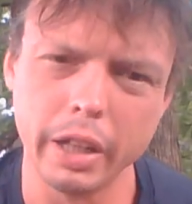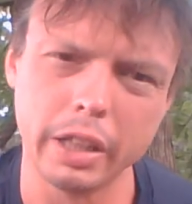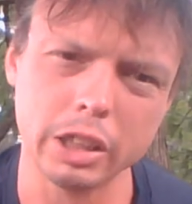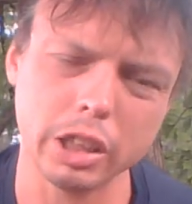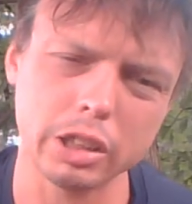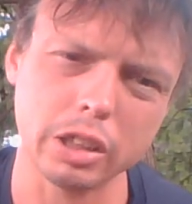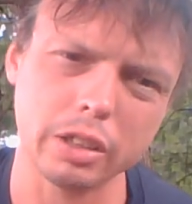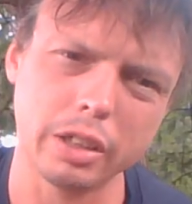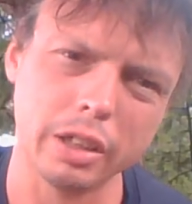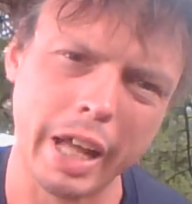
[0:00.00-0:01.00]
This is
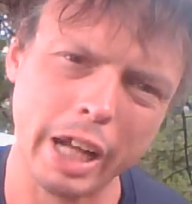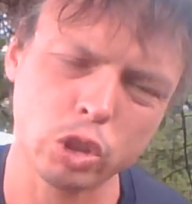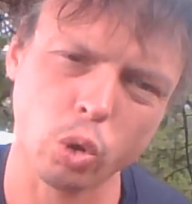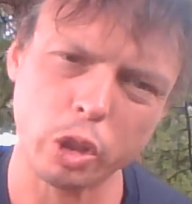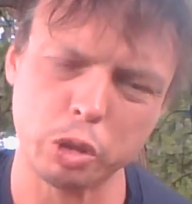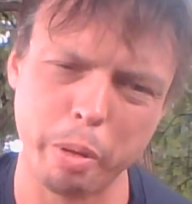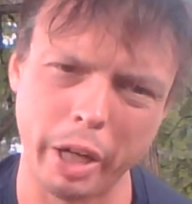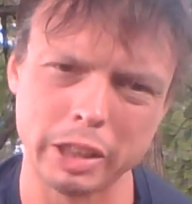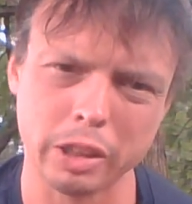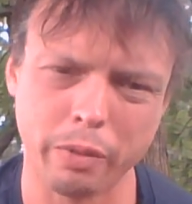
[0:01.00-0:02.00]
the natural
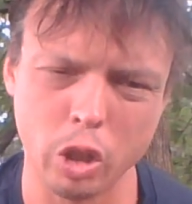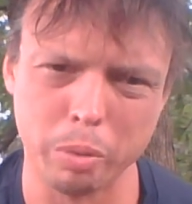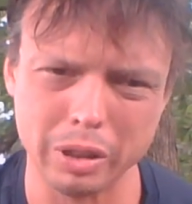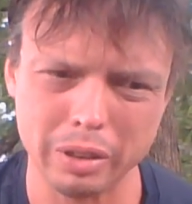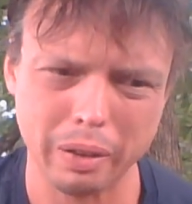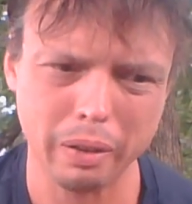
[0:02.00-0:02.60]
experience of humans.